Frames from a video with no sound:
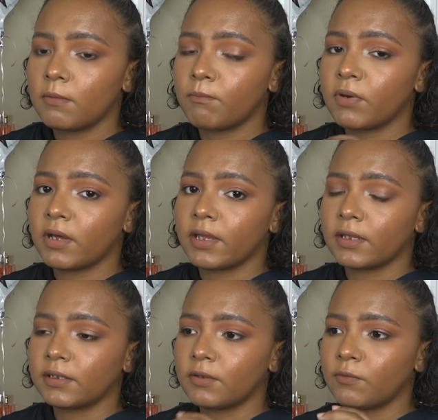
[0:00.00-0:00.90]
but
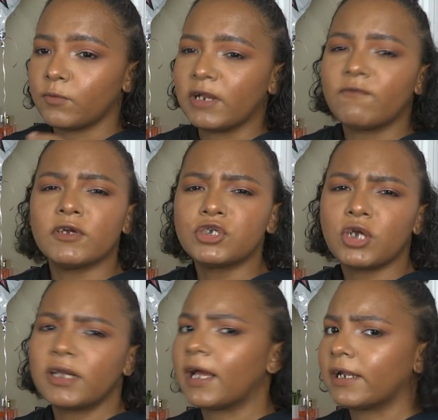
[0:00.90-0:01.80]
when I first
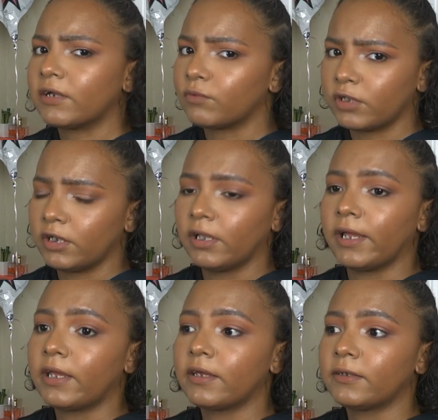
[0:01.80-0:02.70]
tried it, I didn't really
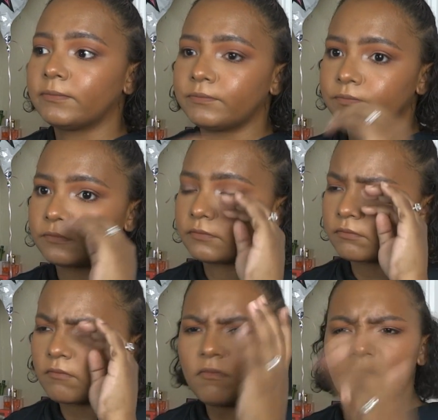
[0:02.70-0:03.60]
like it.
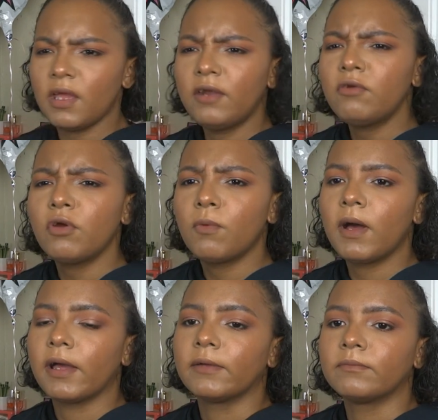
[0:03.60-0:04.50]
I don't know
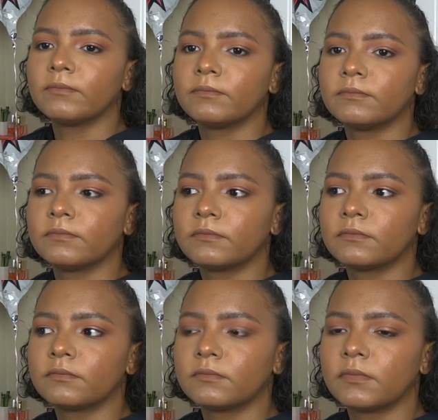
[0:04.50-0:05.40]
why.
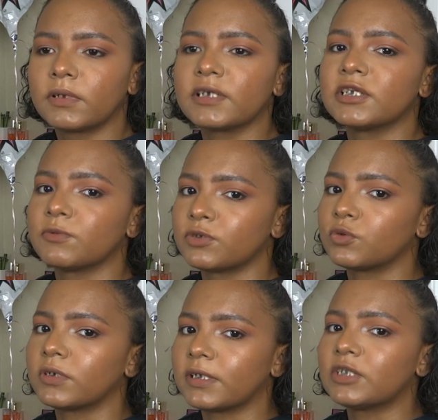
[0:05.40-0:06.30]
Because it was re
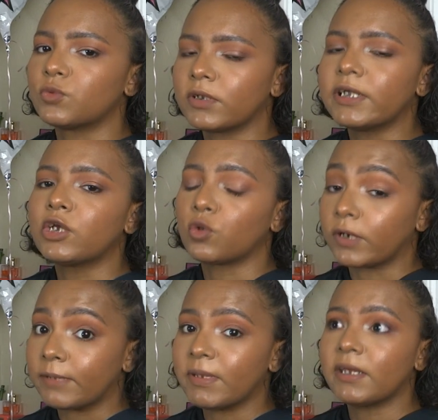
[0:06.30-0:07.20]
it's really
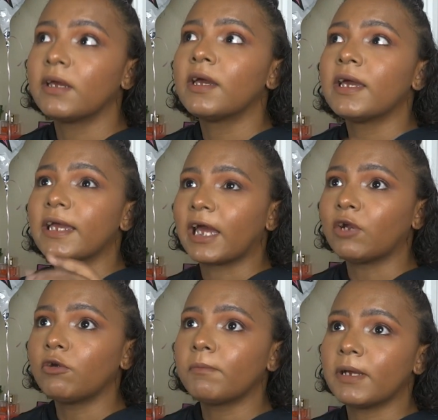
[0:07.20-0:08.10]
creamy. It kind
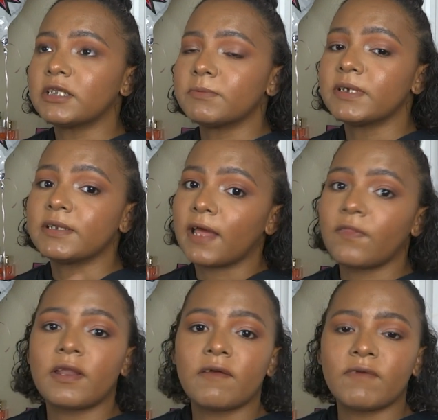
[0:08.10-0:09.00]
of reminds me, not
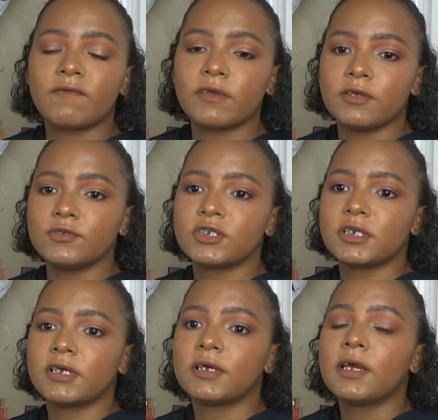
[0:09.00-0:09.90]
that I've ever used it,